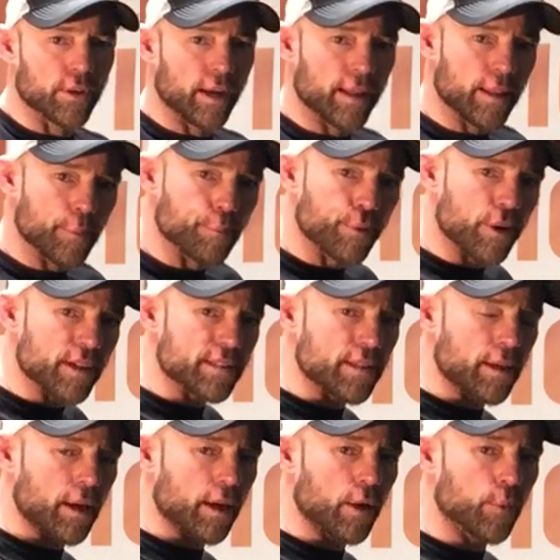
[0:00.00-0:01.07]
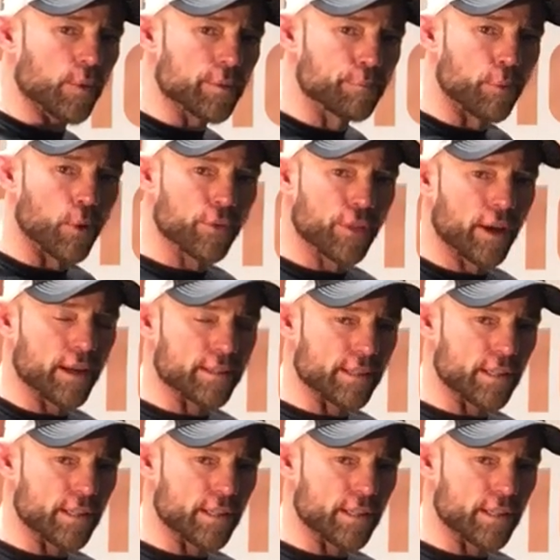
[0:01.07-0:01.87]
and then press the gun out with both hands.